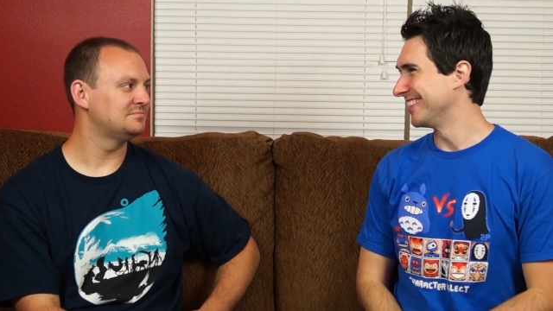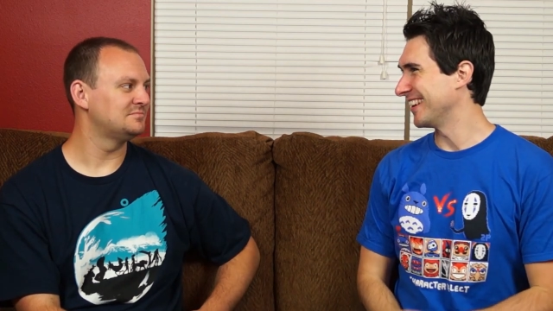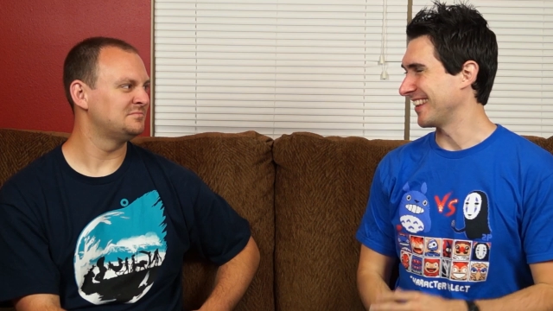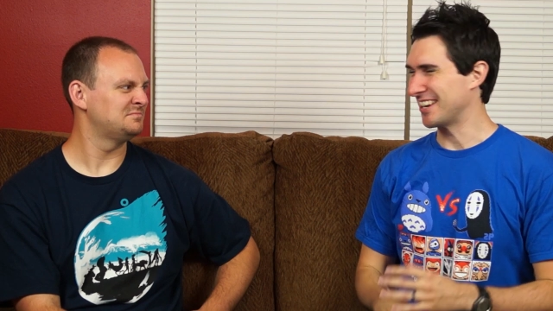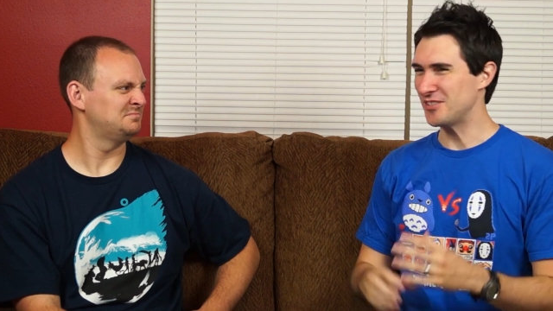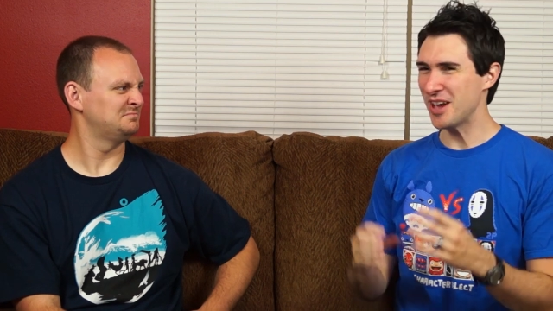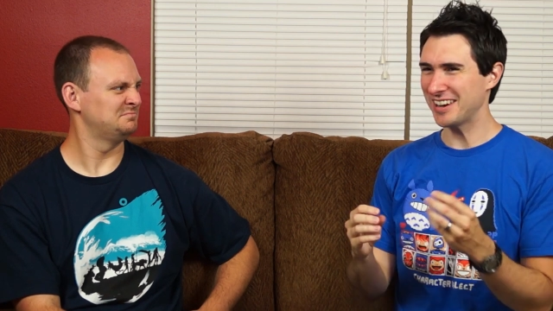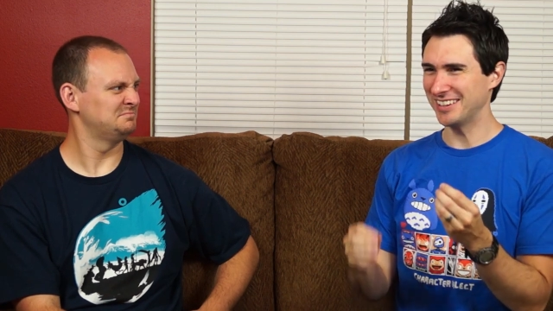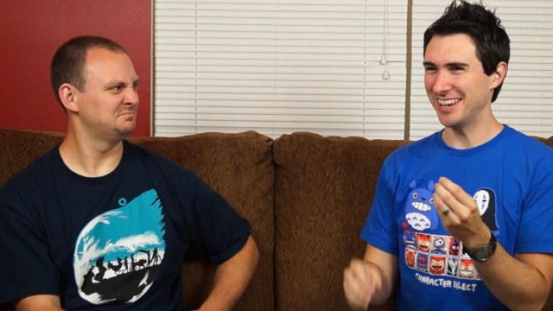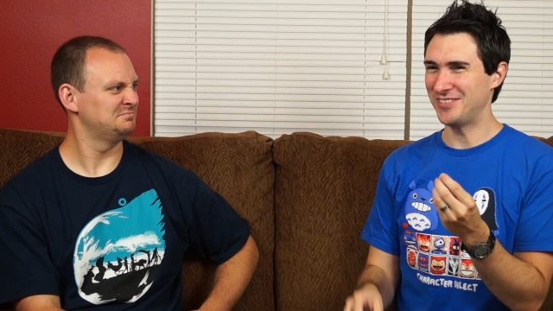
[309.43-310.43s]
Speaker 1: Like if you had
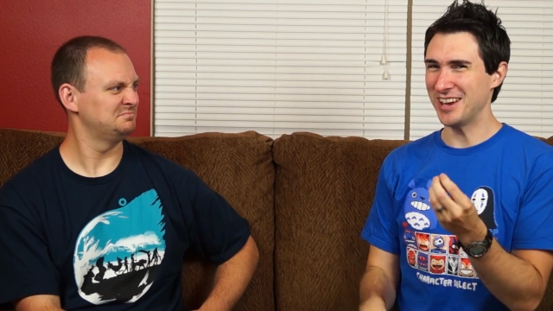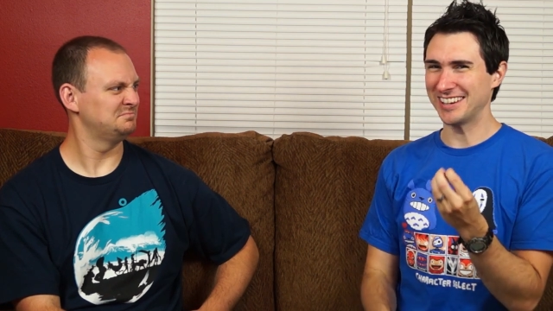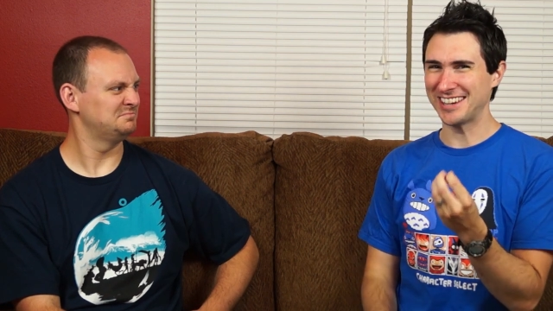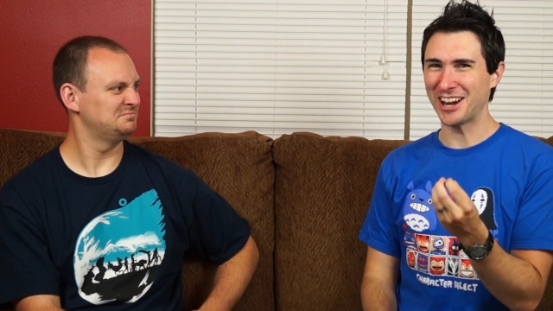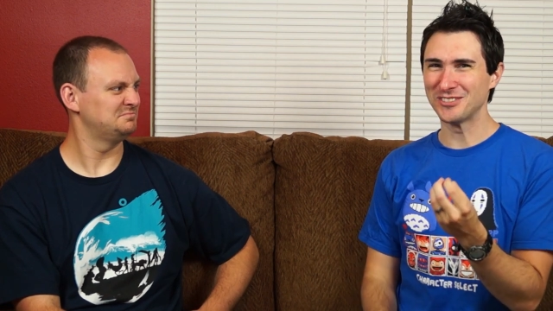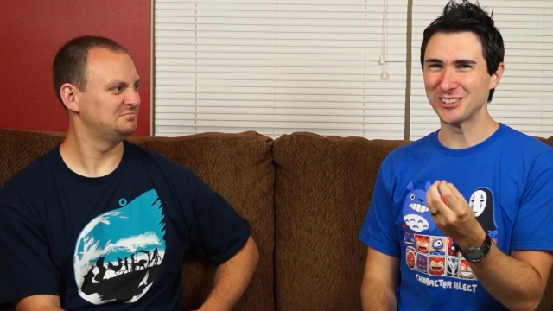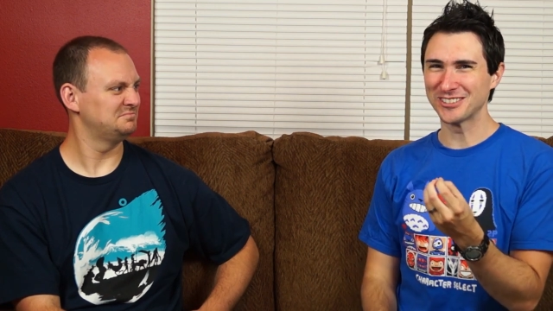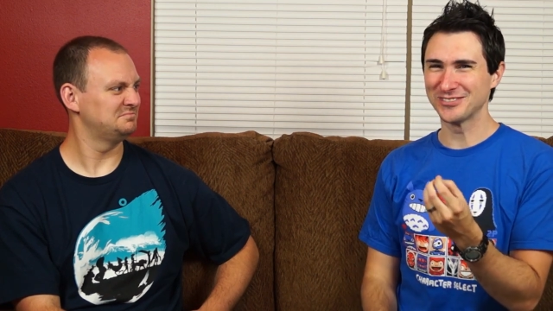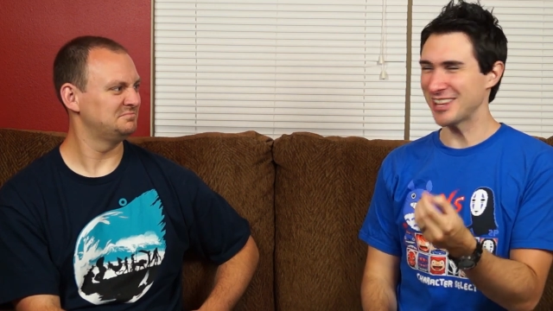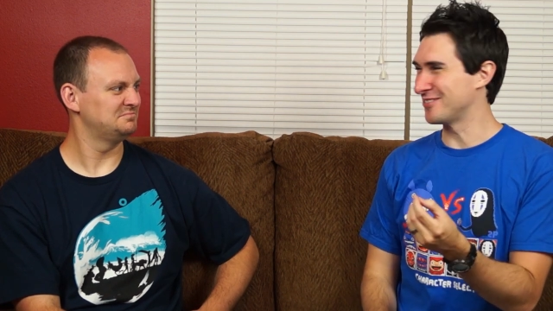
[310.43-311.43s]
a caramel
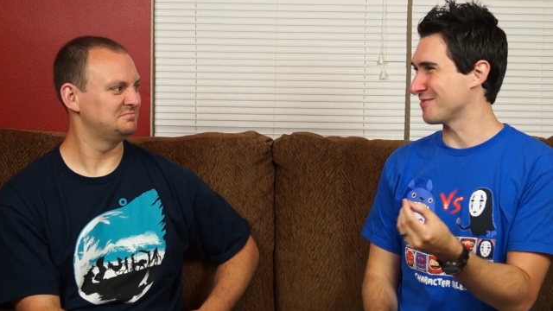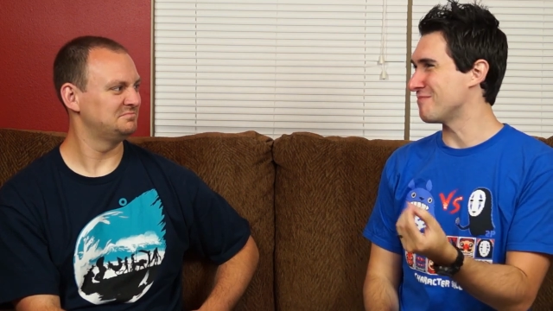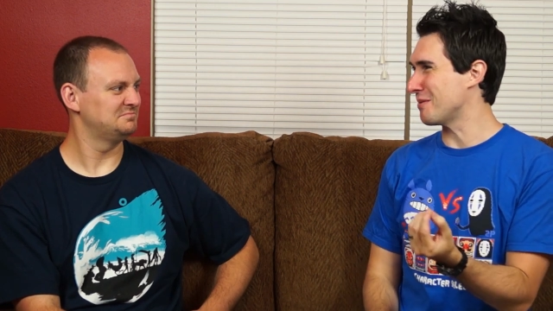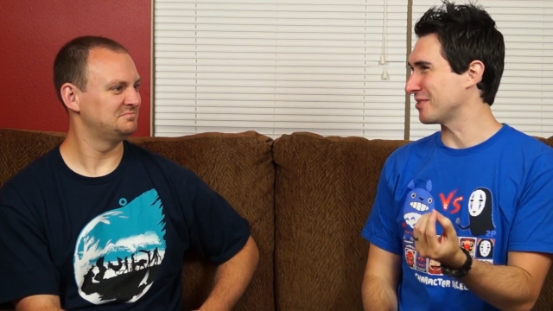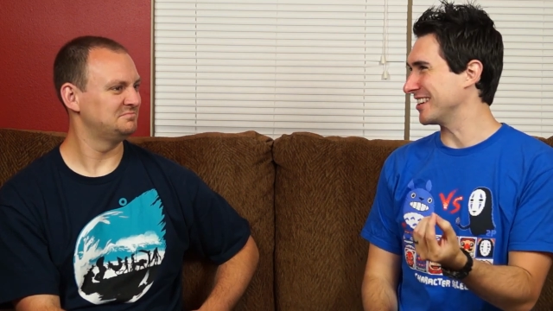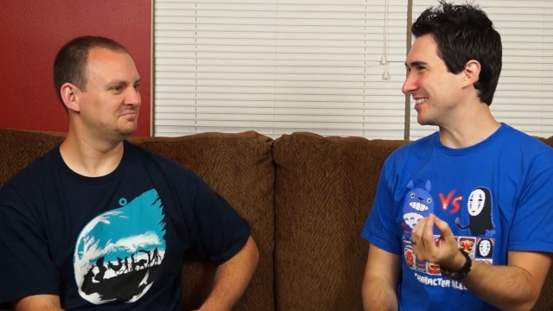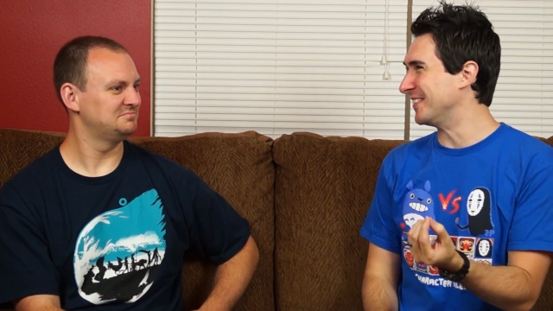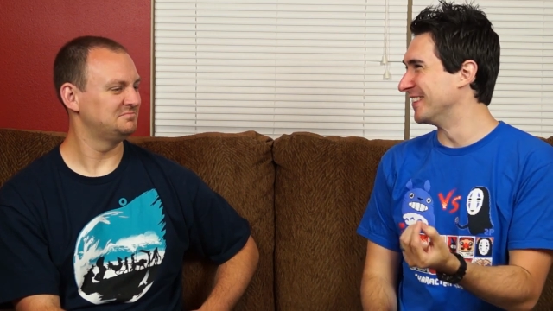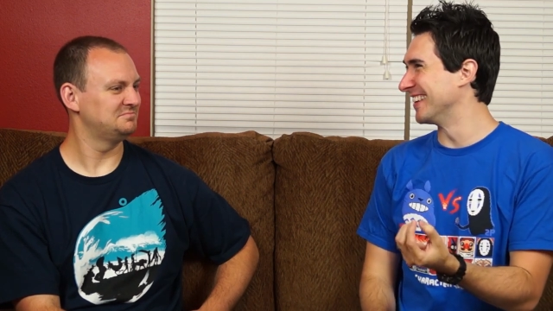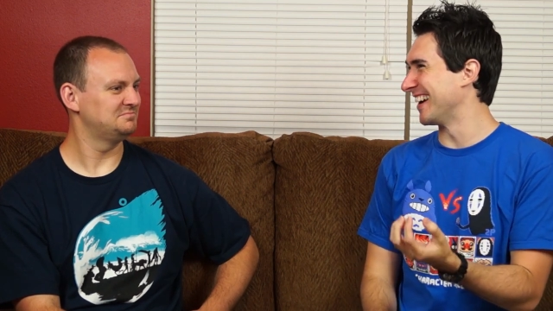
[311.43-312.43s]
flavored
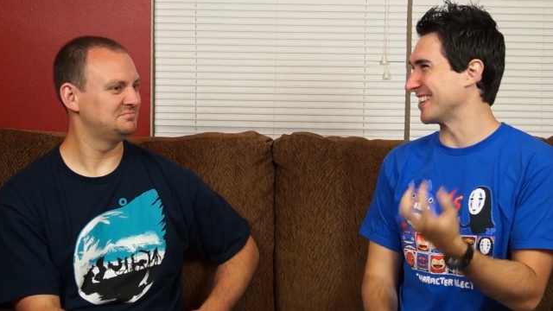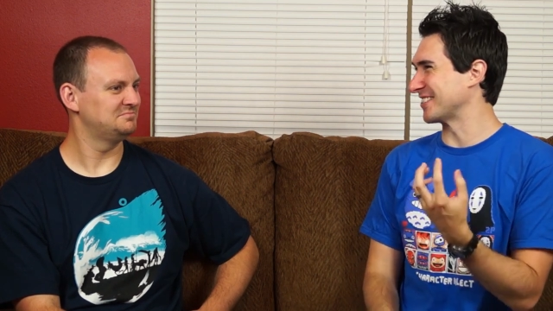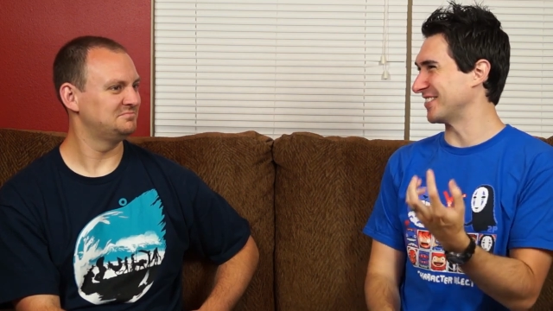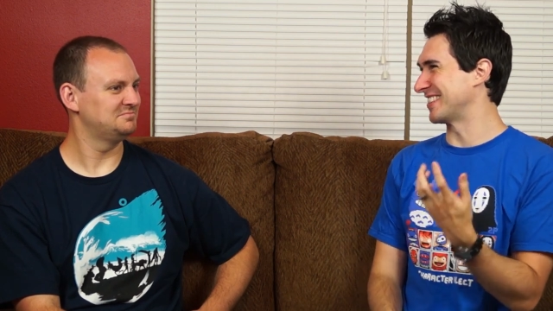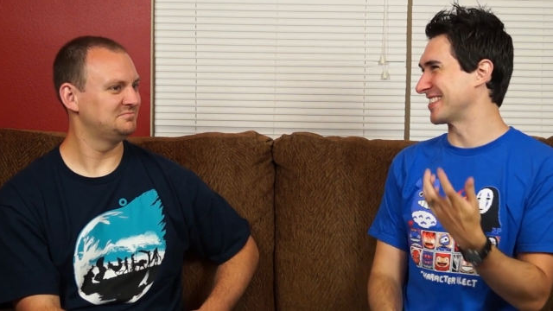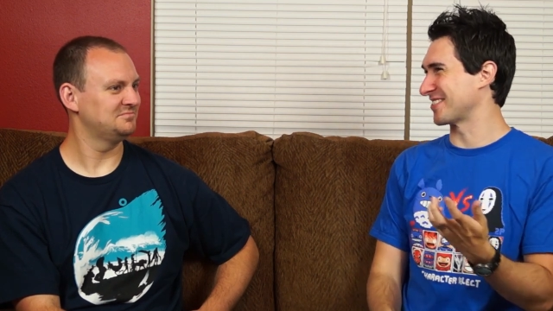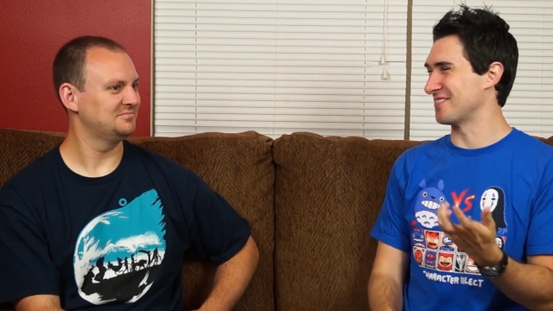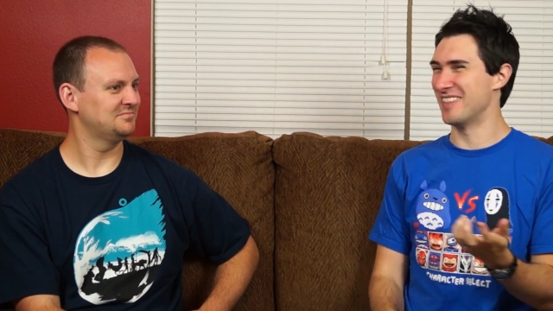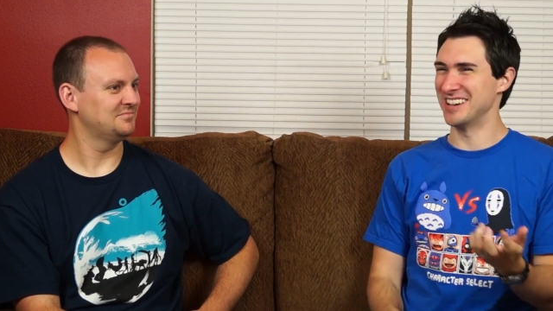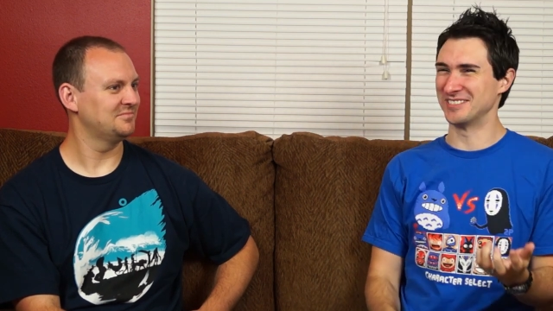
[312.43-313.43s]
bubblegum, that's what this
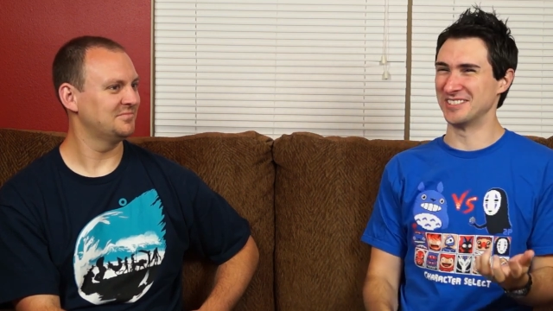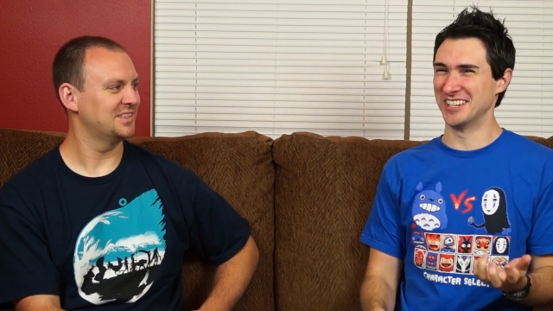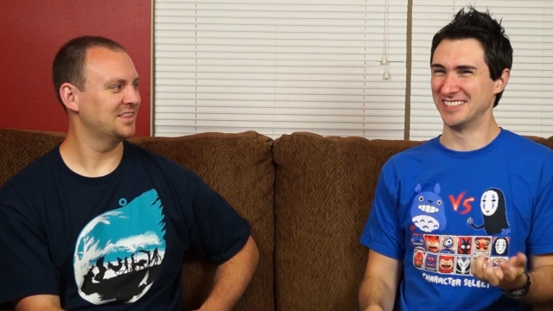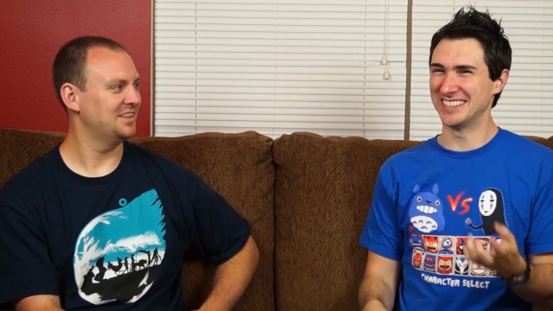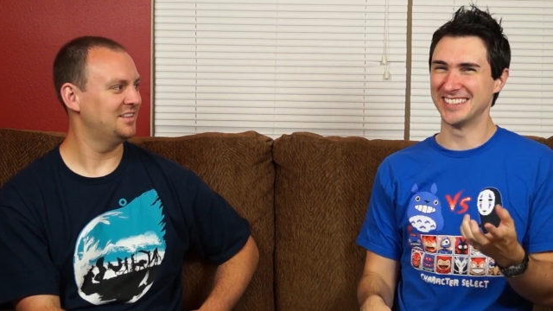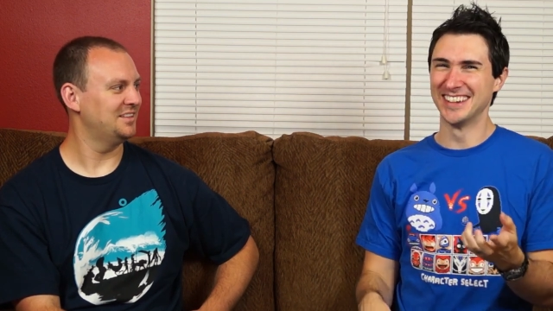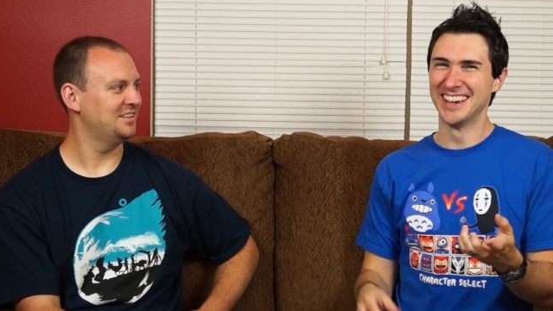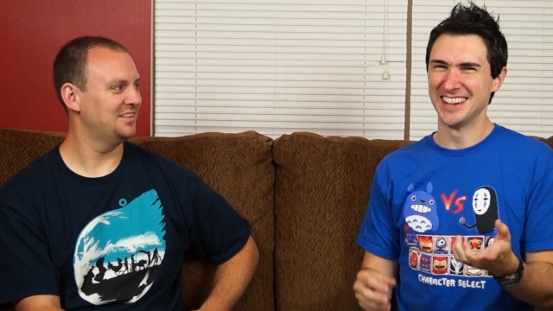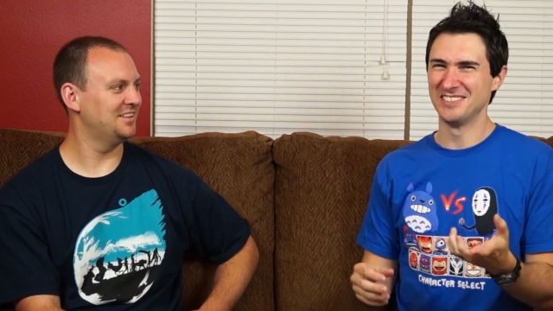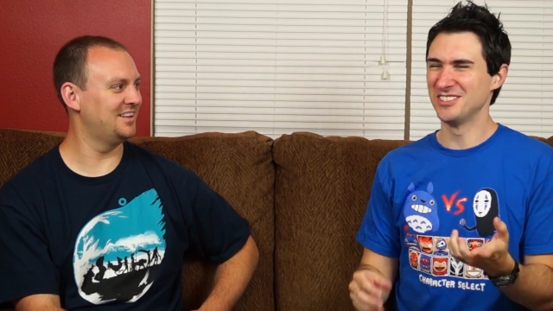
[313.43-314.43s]
reminds me of. It's a
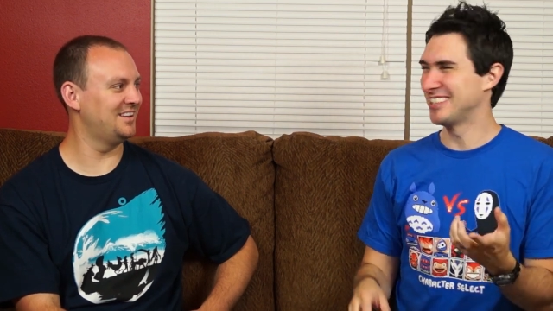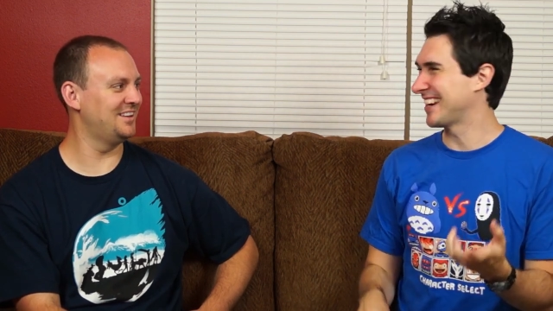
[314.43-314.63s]
really